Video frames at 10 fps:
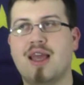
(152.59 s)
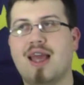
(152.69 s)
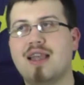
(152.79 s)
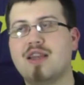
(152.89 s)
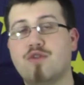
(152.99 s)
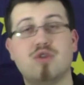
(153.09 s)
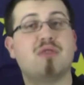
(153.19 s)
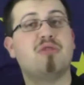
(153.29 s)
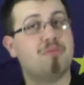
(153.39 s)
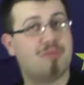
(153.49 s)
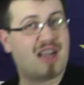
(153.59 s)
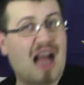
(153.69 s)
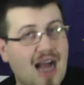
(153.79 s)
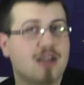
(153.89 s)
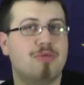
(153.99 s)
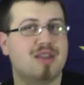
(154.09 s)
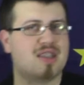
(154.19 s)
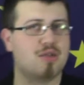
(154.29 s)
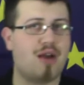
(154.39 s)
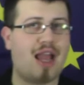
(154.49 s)
And of course I will make arguments
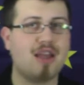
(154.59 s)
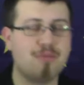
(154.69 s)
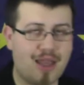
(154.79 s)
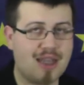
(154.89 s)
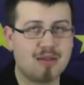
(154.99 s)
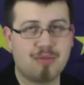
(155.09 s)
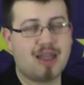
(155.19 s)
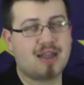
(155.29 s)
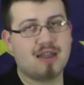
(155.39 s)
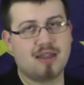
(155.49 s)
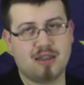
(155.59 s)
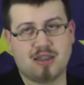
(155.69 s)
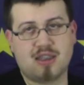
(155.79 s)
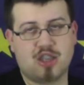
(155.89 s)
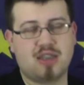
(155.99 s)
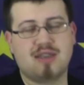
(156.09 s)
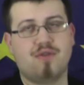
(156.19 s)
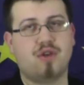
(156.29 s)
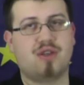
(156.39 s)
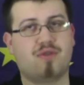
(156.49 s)
why I make a suggestion
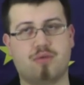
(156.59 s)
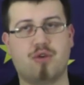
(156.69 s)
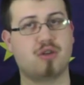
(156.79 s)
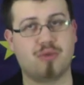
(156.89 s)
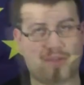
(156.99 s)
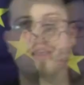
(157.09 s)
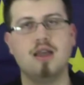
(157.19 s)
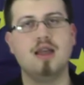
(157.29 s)
for a different word or whatever.